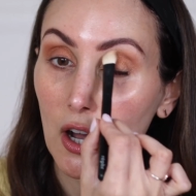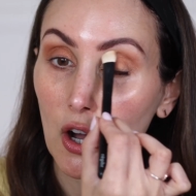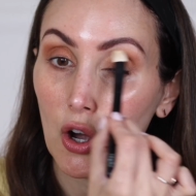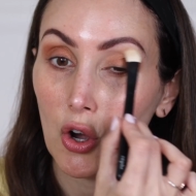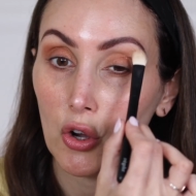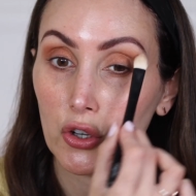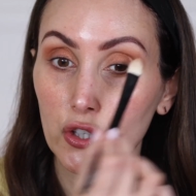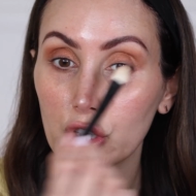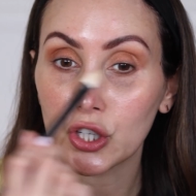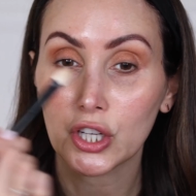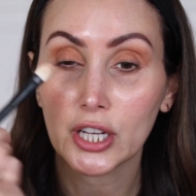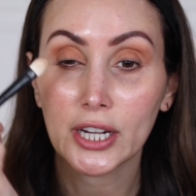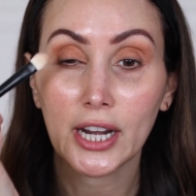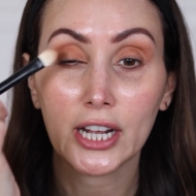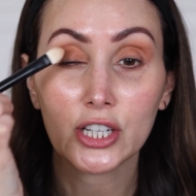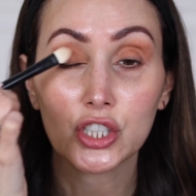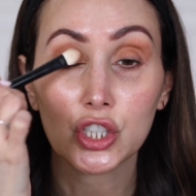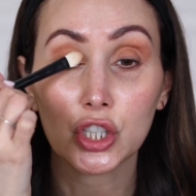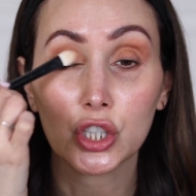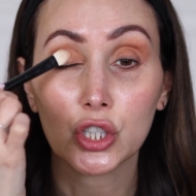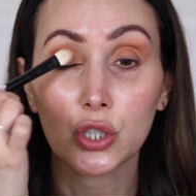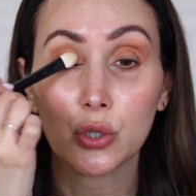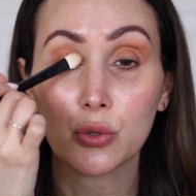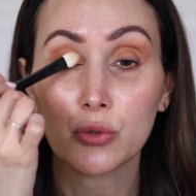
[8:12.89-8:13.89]
or you can
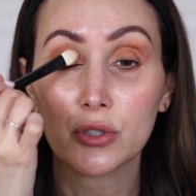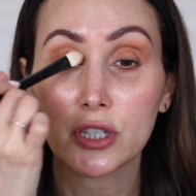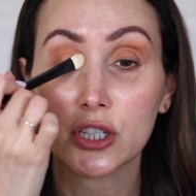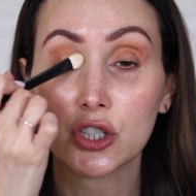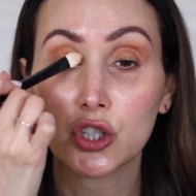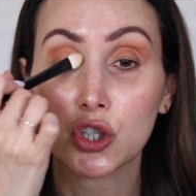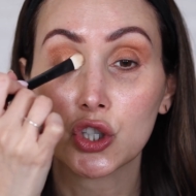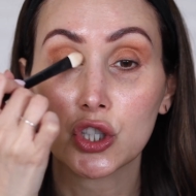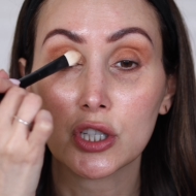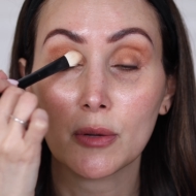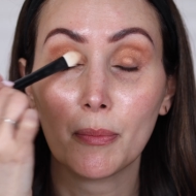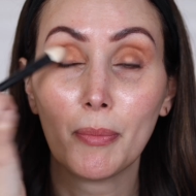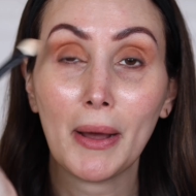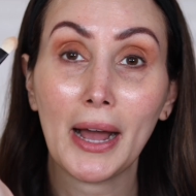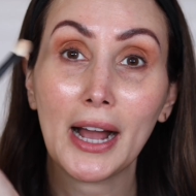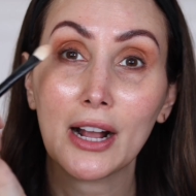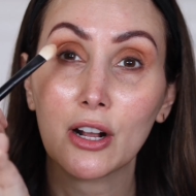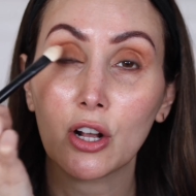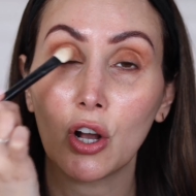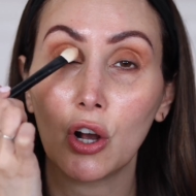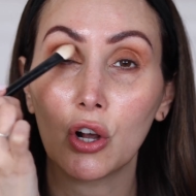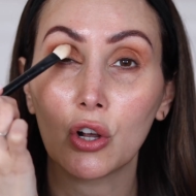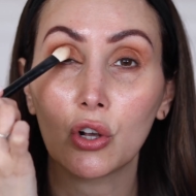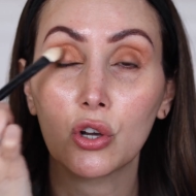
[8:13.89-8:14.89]
actually use it just to
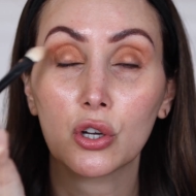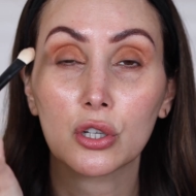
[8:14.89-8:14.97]
pack on